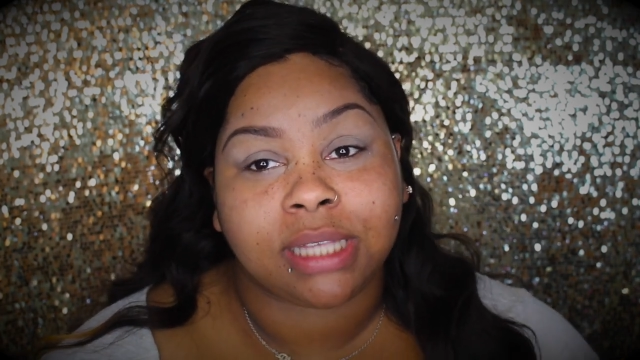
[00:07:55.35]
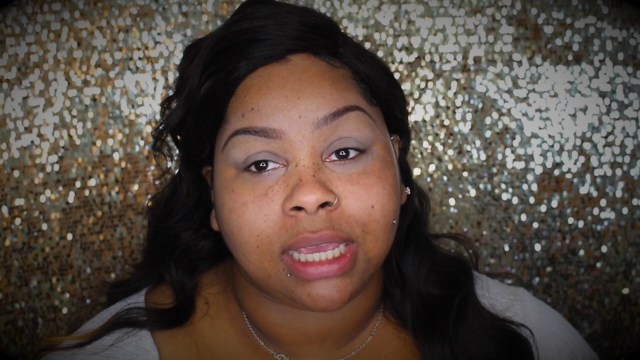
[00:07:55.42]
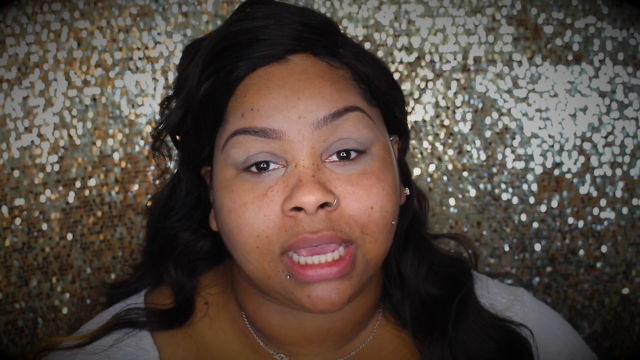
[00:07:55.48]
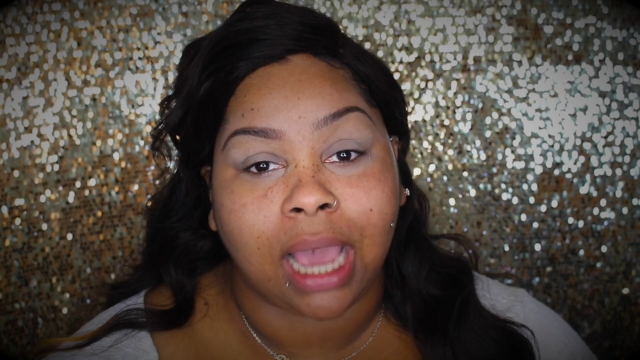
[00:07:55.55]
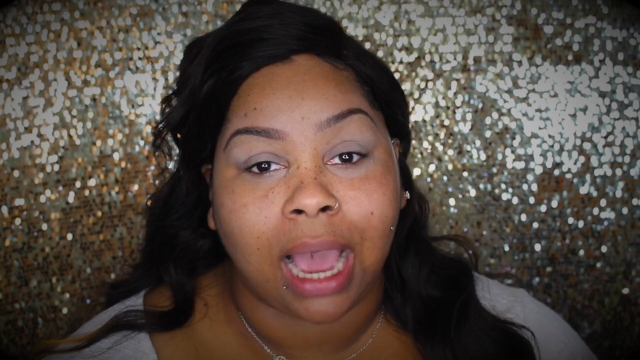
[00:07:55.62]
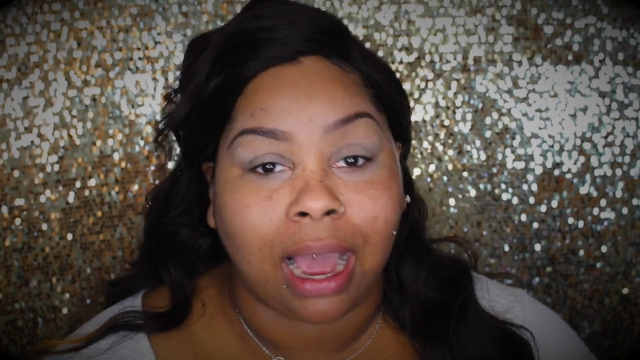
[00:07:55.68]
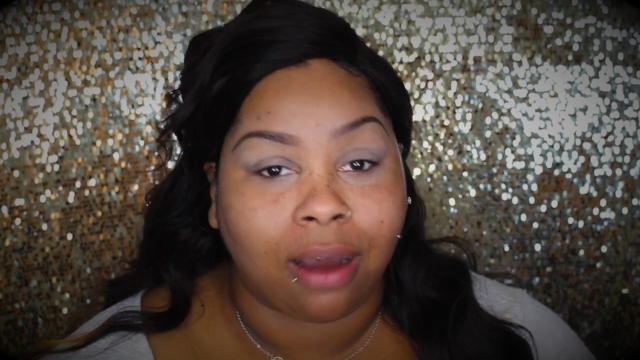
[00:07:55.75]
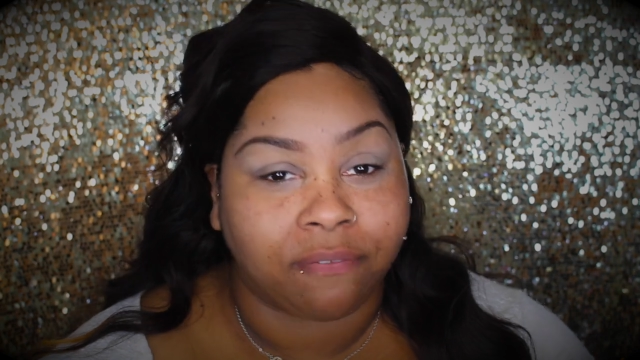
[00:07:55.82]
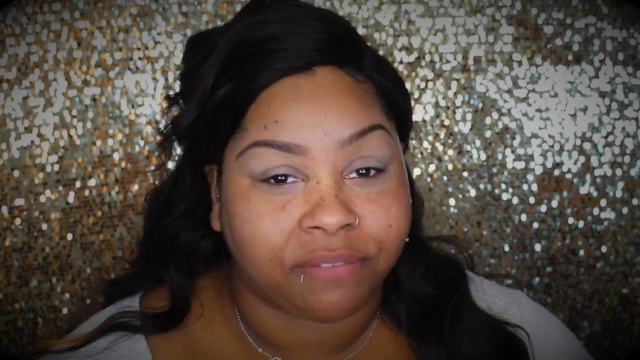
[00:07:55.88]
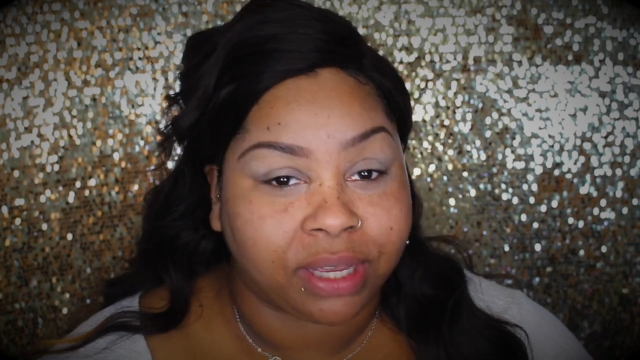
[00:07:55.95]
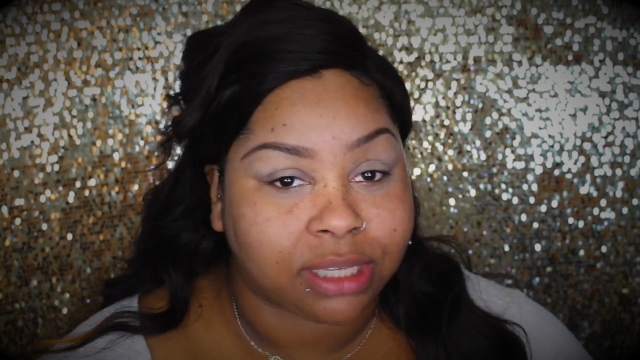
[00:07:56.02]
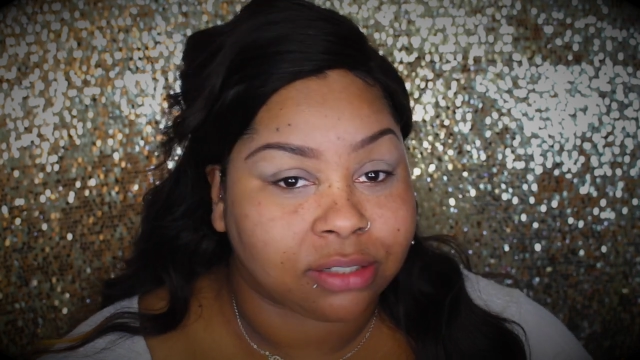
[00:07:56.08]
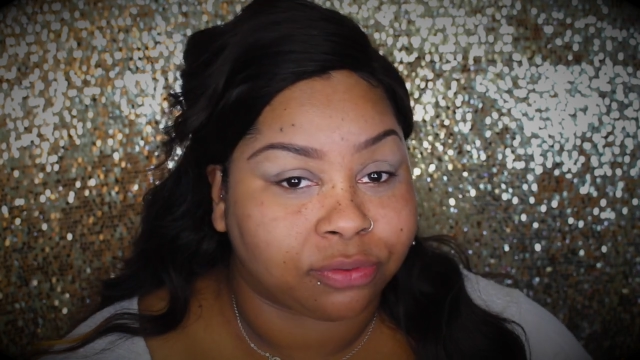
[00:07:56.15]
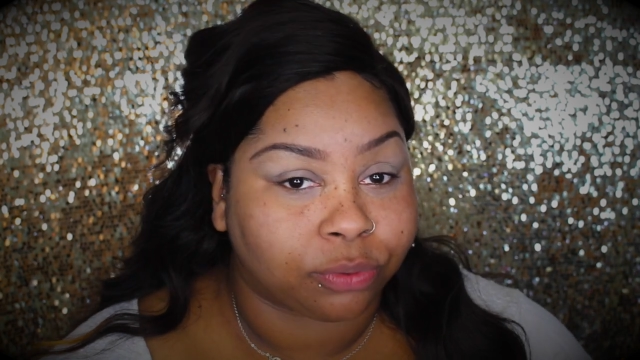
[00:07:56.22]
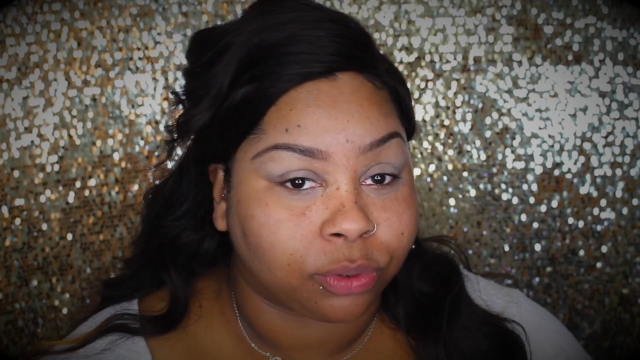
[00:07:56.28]
sake I'll
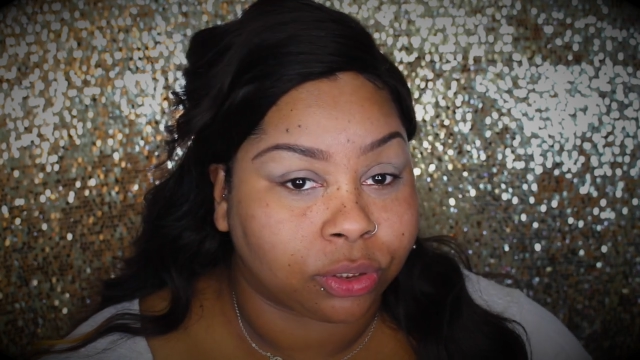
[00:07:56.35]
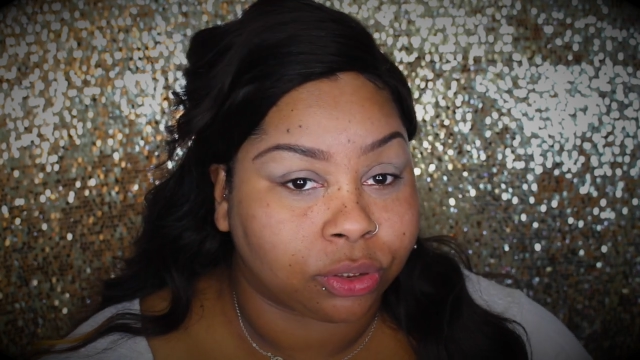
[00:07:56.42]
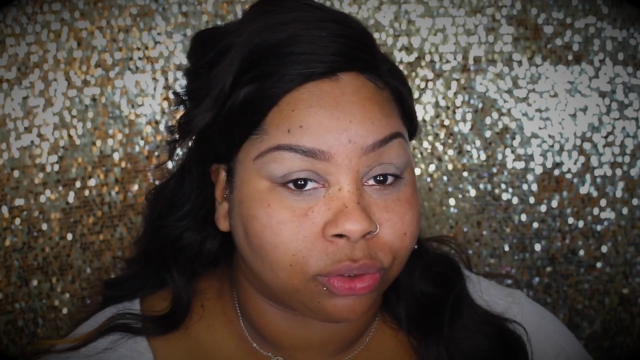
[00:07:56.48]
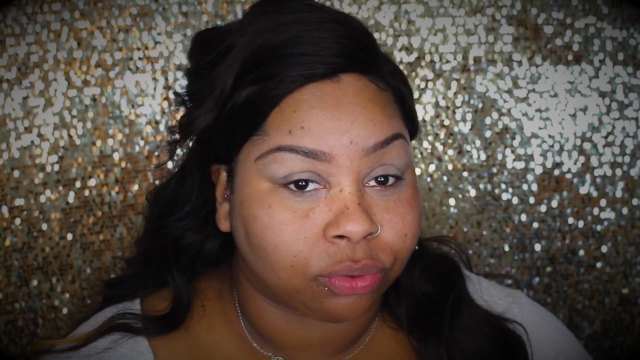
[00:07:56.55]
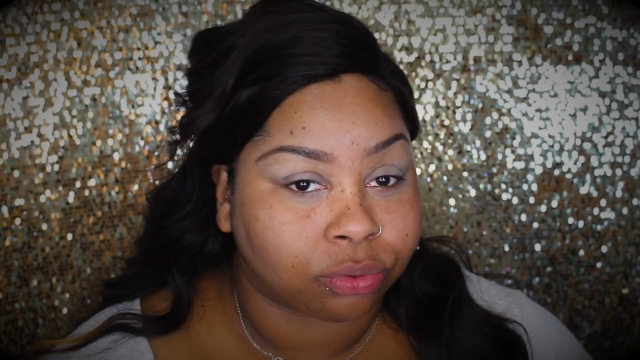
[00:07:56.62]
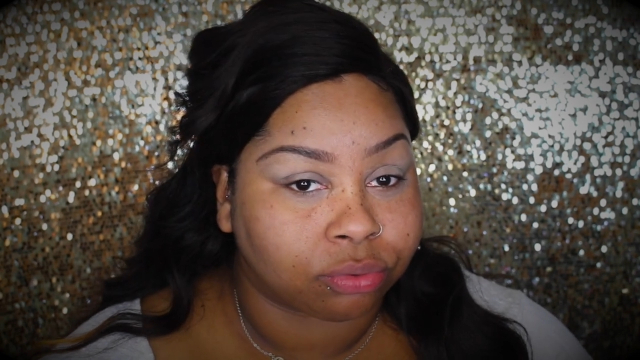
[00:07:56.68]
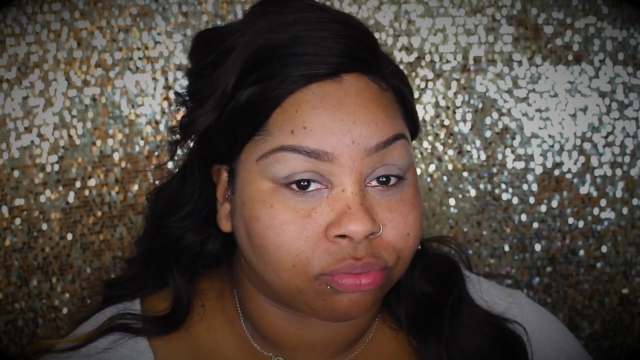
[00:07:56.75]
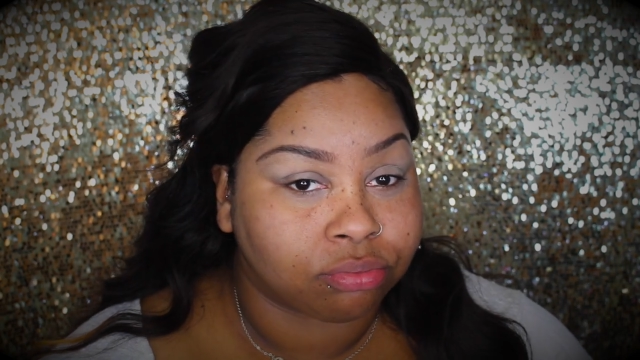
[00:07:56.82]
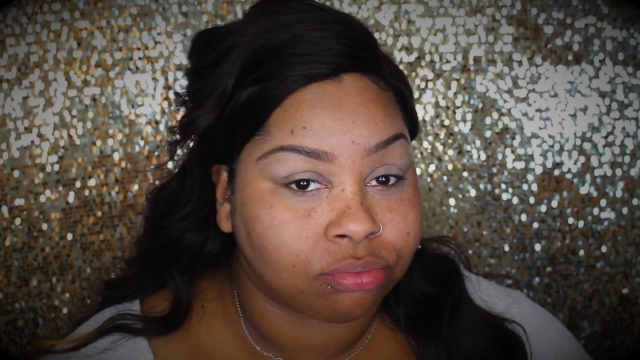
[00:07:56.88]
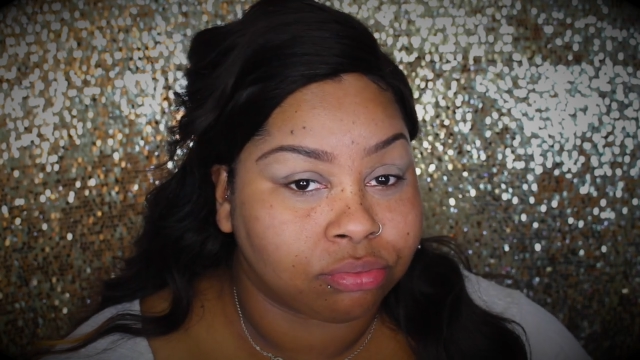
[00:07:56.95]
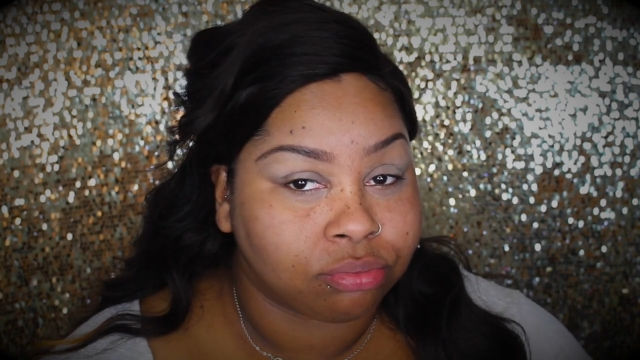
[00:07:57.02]
fast forward through